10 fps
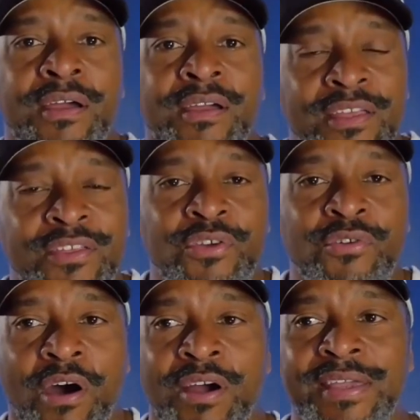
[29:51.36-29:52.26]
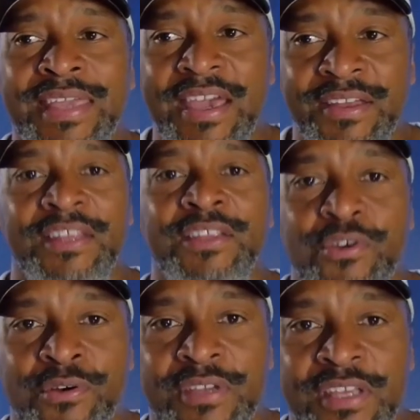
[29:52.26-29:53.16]

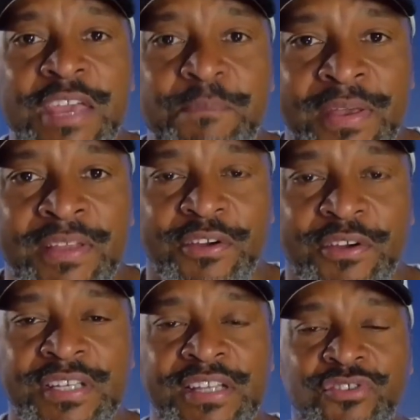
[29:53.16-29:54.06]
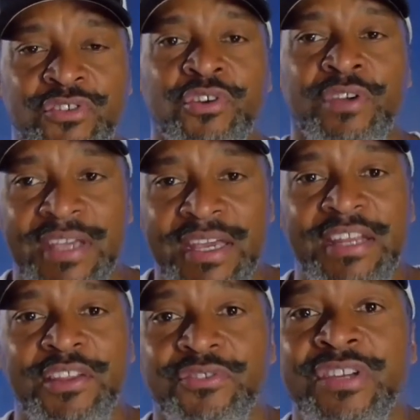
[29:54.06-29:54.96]
you're keeping their attention. You're getting
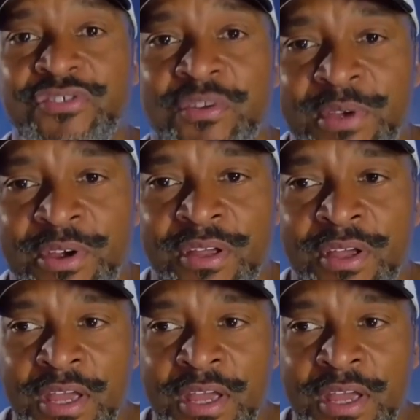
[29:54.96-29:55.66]
their attention mirroring.